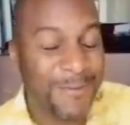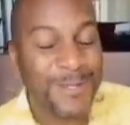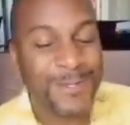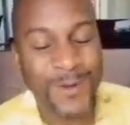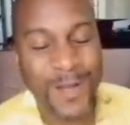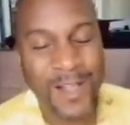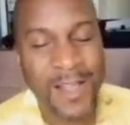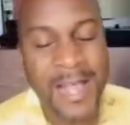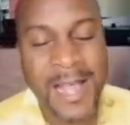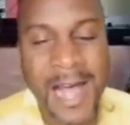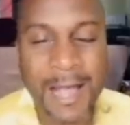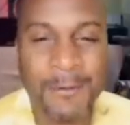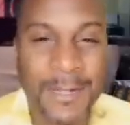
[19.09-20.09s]
First of all,
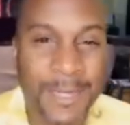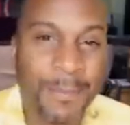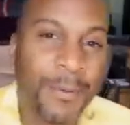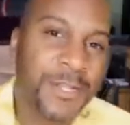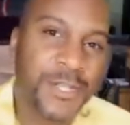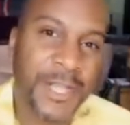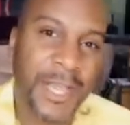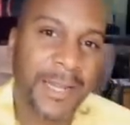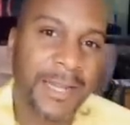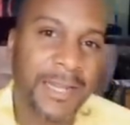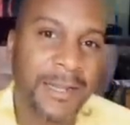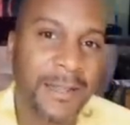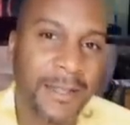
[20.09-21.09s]
I really
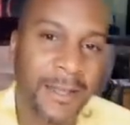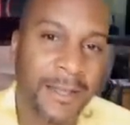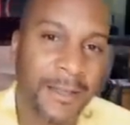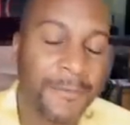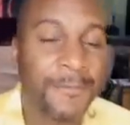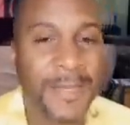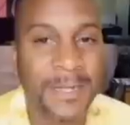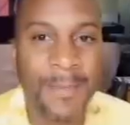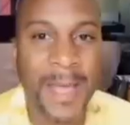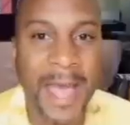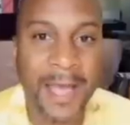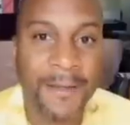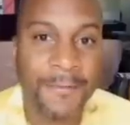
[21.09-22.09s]
appreciated the
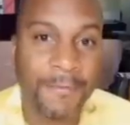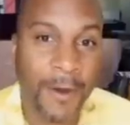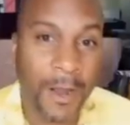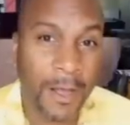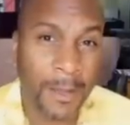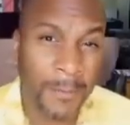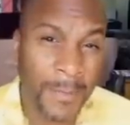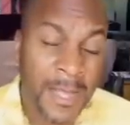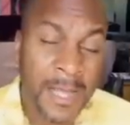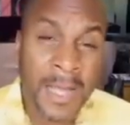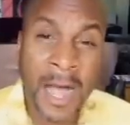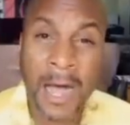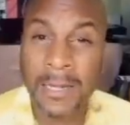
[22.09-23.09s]
feedback from
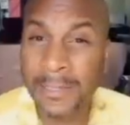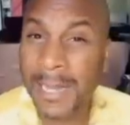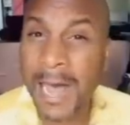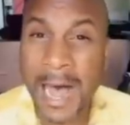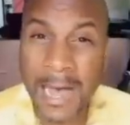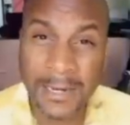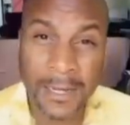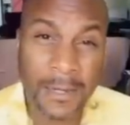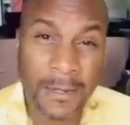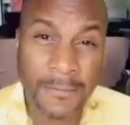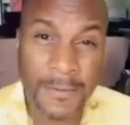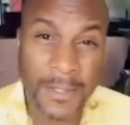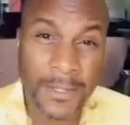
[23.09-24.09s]
a lot
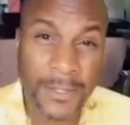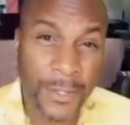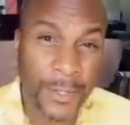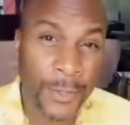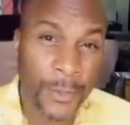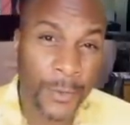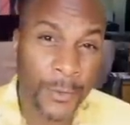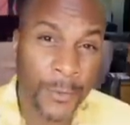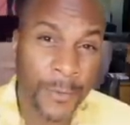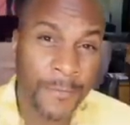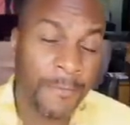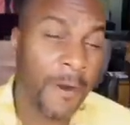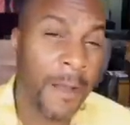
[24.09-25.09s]
of you
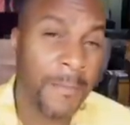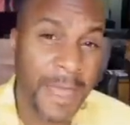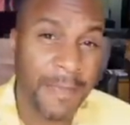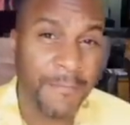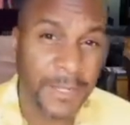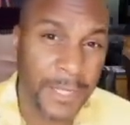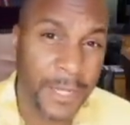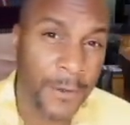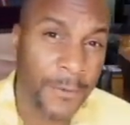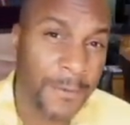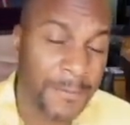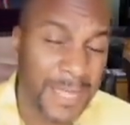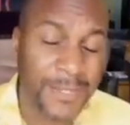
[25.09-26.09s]
from that video
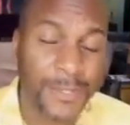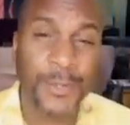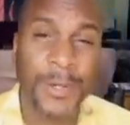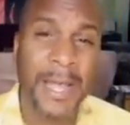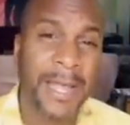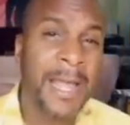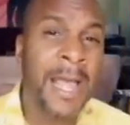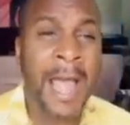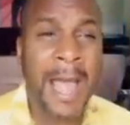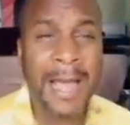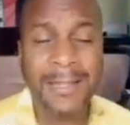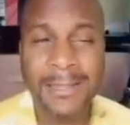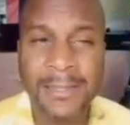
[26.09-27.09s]
from yesterday.
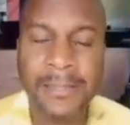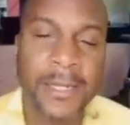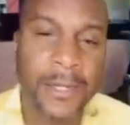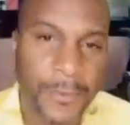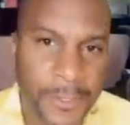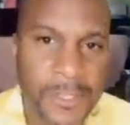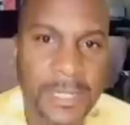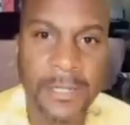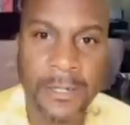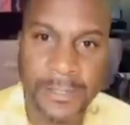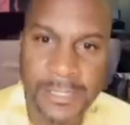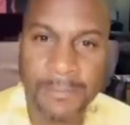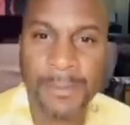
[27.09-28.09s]
And, you know, there's
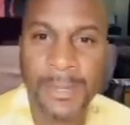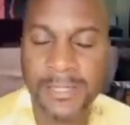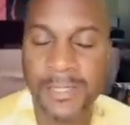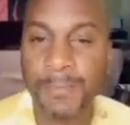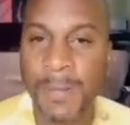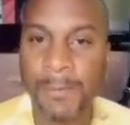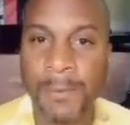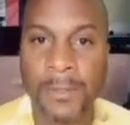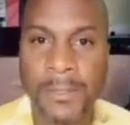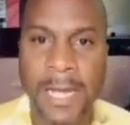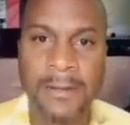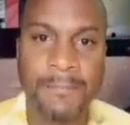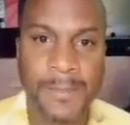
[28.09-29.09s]
clear in some places people
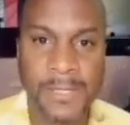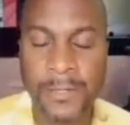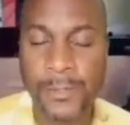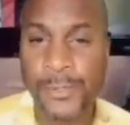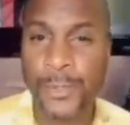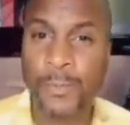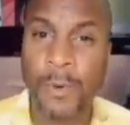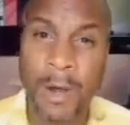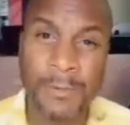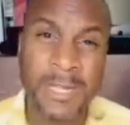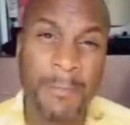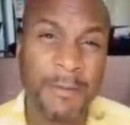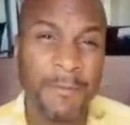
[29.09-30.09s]
kind of misunderstood where I
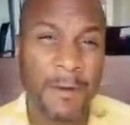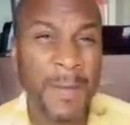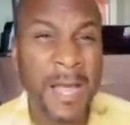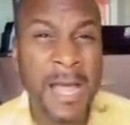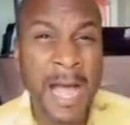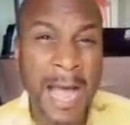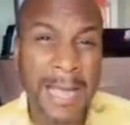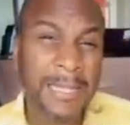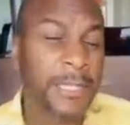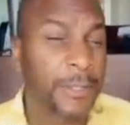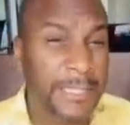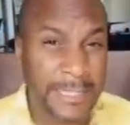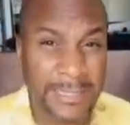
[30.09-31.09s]
was coming from. I
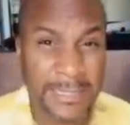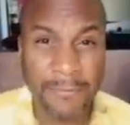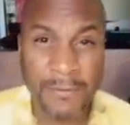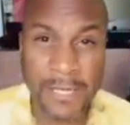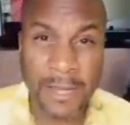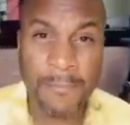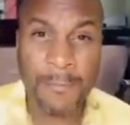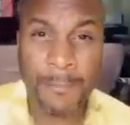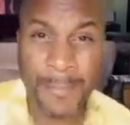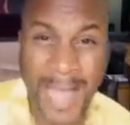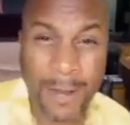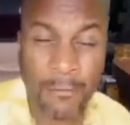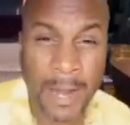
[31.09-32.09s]
clearly didn't give enough
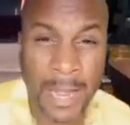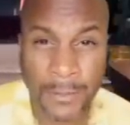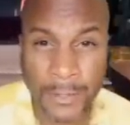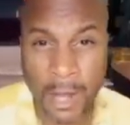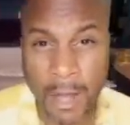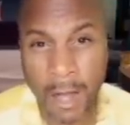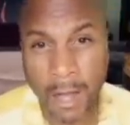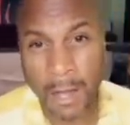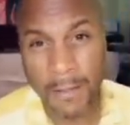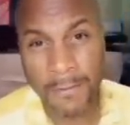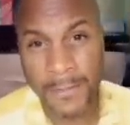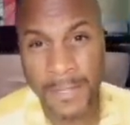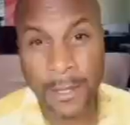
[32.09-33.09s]
background
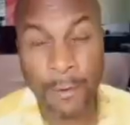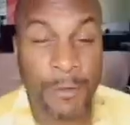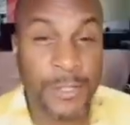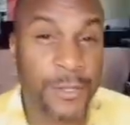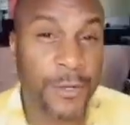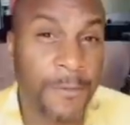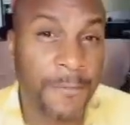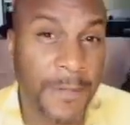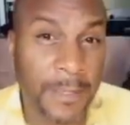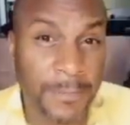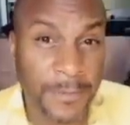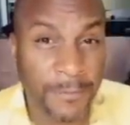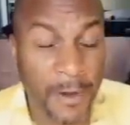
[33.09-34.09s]
on the original
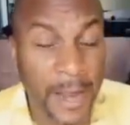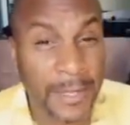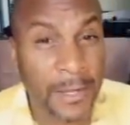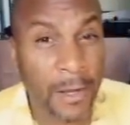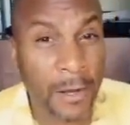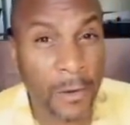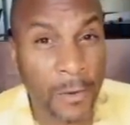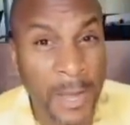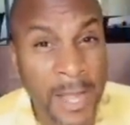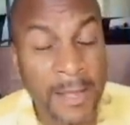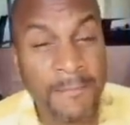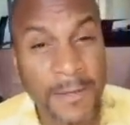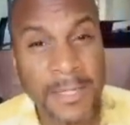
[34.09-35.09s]
Philip DeFranco
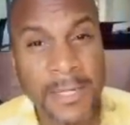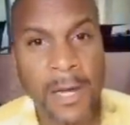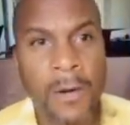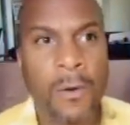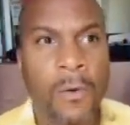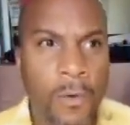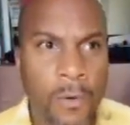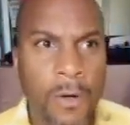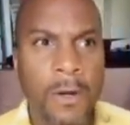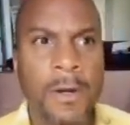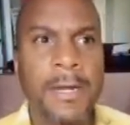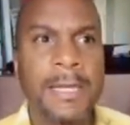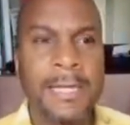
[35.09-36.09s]
video
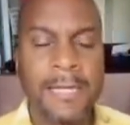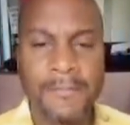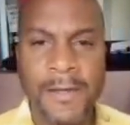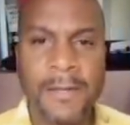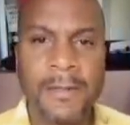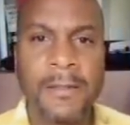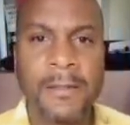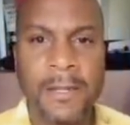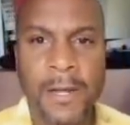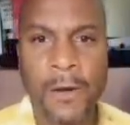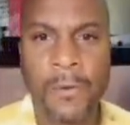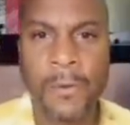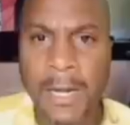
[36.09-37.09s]
or even, you
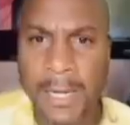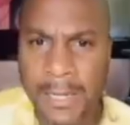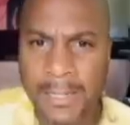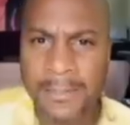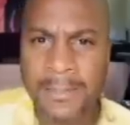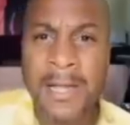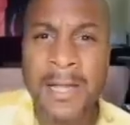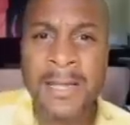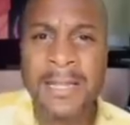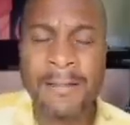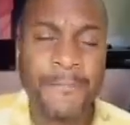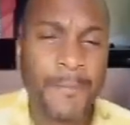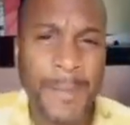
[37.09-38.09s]
know, uh,
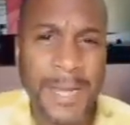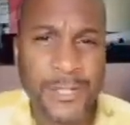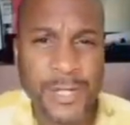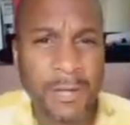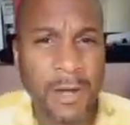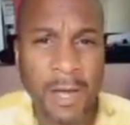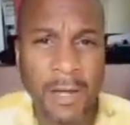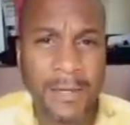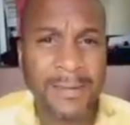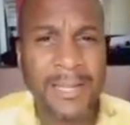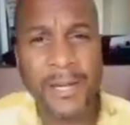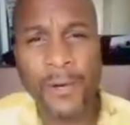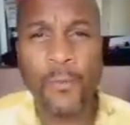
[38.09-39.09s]
information on
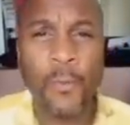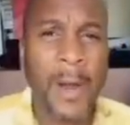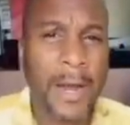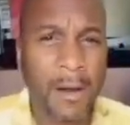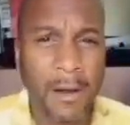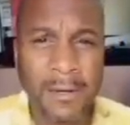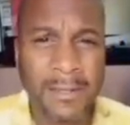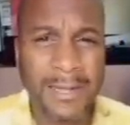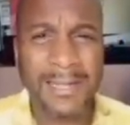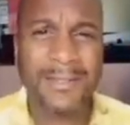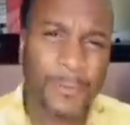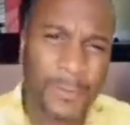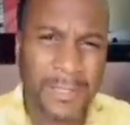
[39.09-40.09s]
you know where
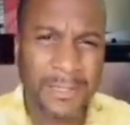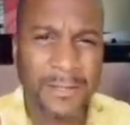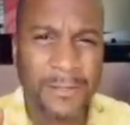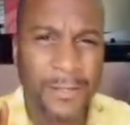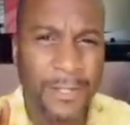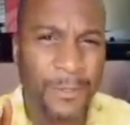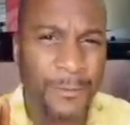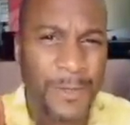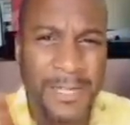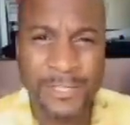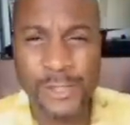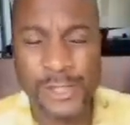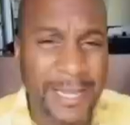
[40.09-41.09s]
like you know
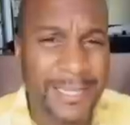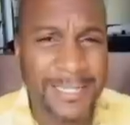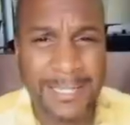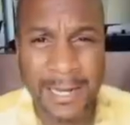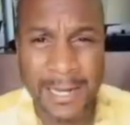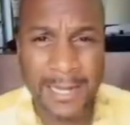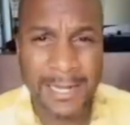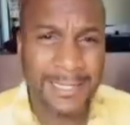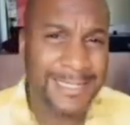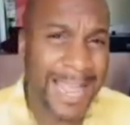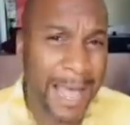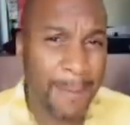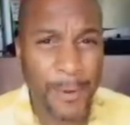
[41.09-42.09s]
the Jake uh,
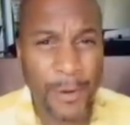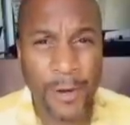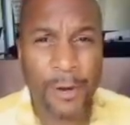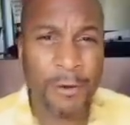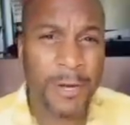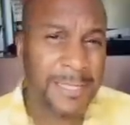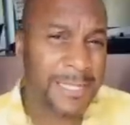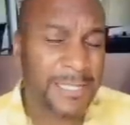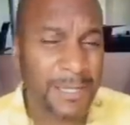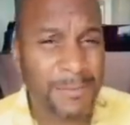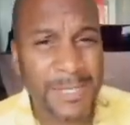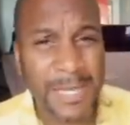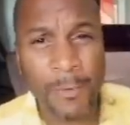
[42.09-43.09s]
Tapper
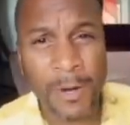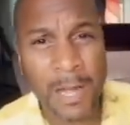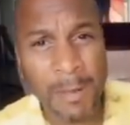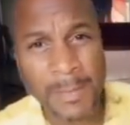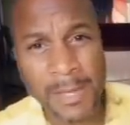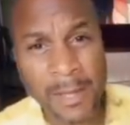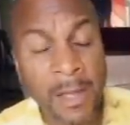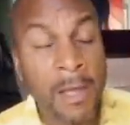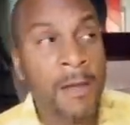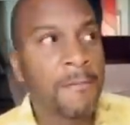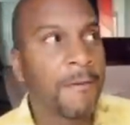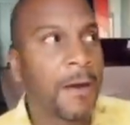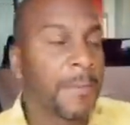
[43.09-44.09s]
criticisms that were coming
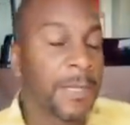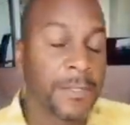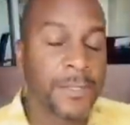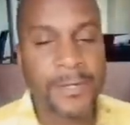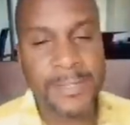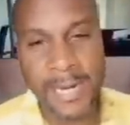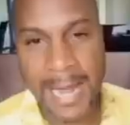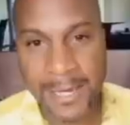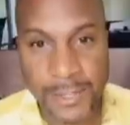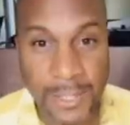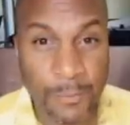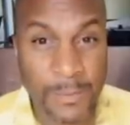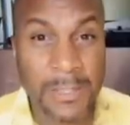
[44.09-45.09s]
from, and it turned out
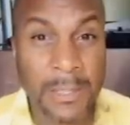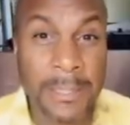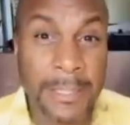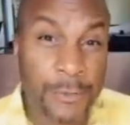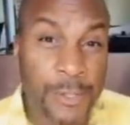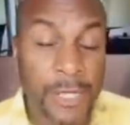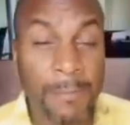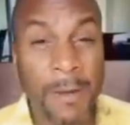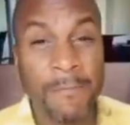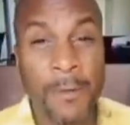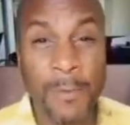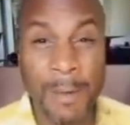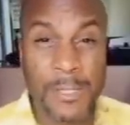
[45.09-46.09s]
actually it was the leadership
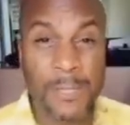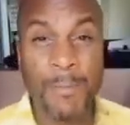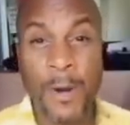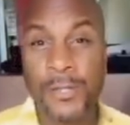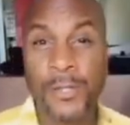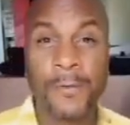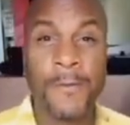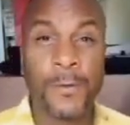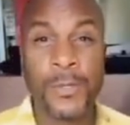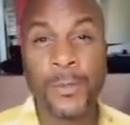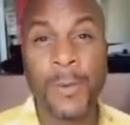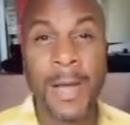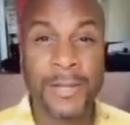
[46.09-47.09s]
of the Women's March, the folks
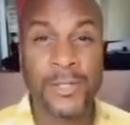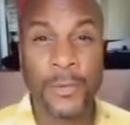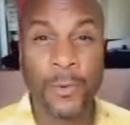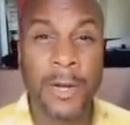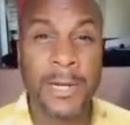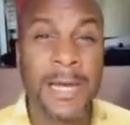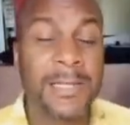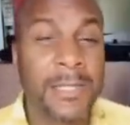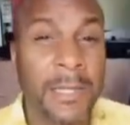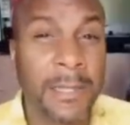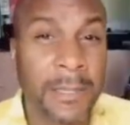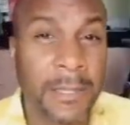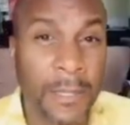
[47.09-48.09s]
who actually organized
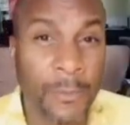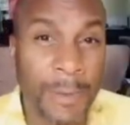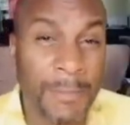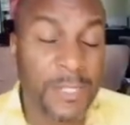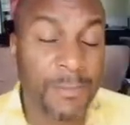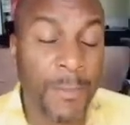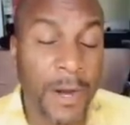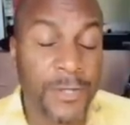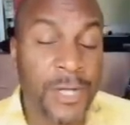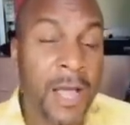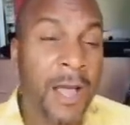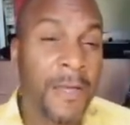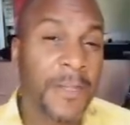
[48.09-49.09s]
the the Women's March
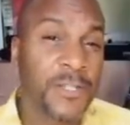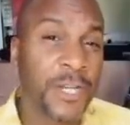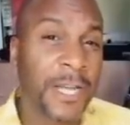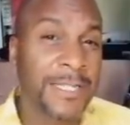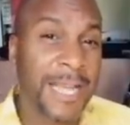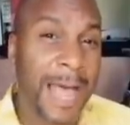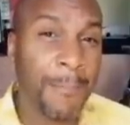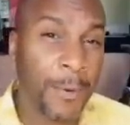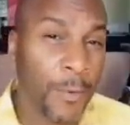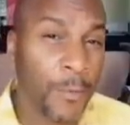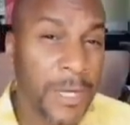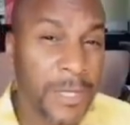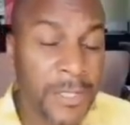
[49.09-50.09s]
that Jake Tapper
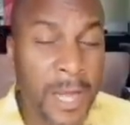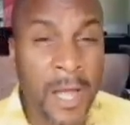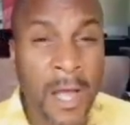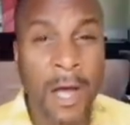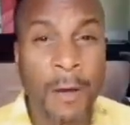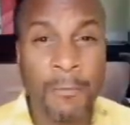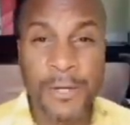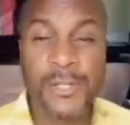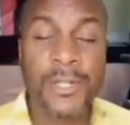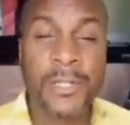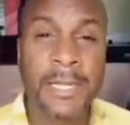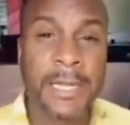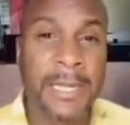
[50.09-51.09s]
was
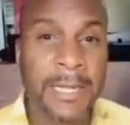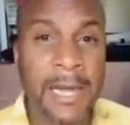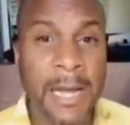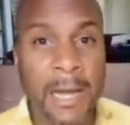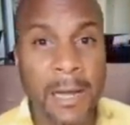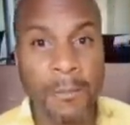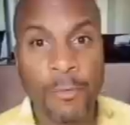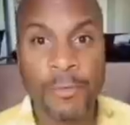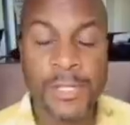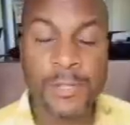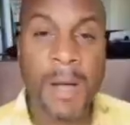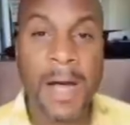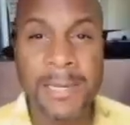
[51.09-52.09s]
originally um,
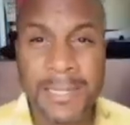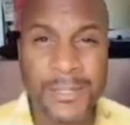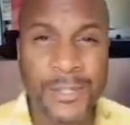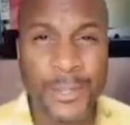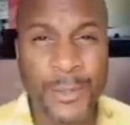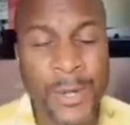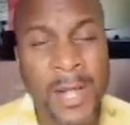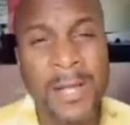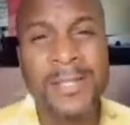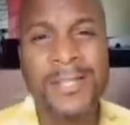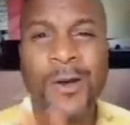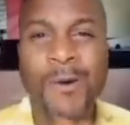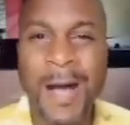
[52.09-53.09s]
responding to.
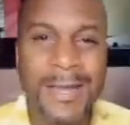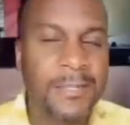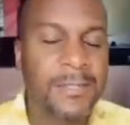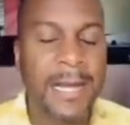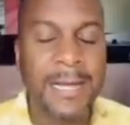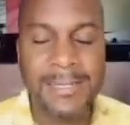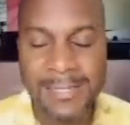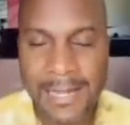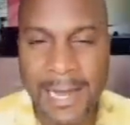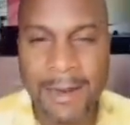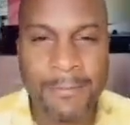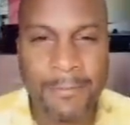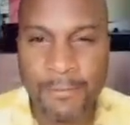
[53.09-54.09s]
So I, I
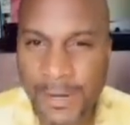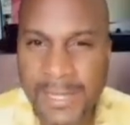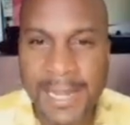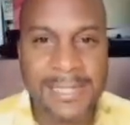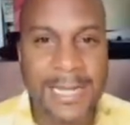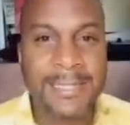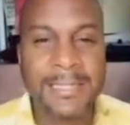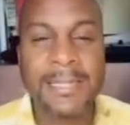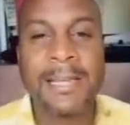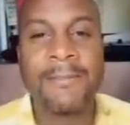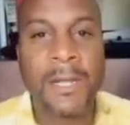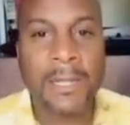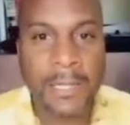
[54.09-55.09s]
I realized I didn't
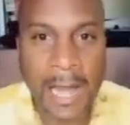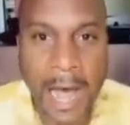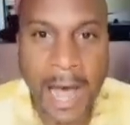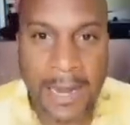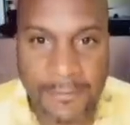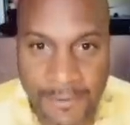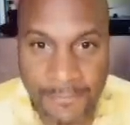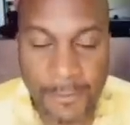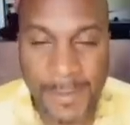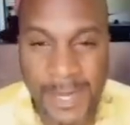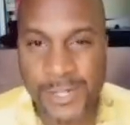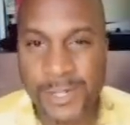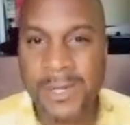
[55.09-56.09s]
give a lot of
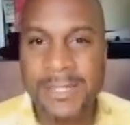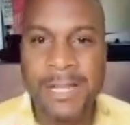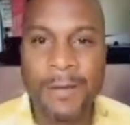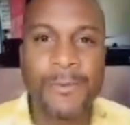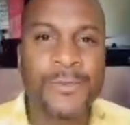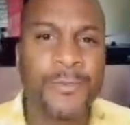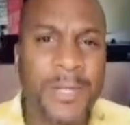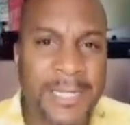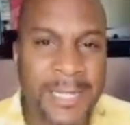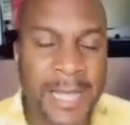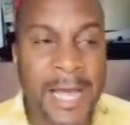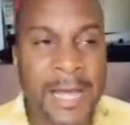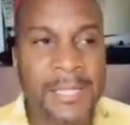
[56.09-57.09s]
information because I was
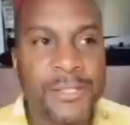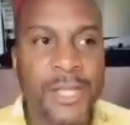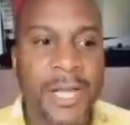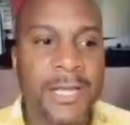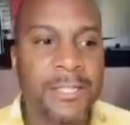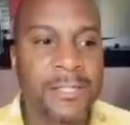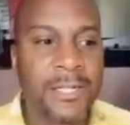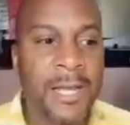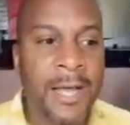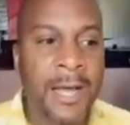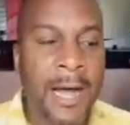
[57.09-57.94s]
really just.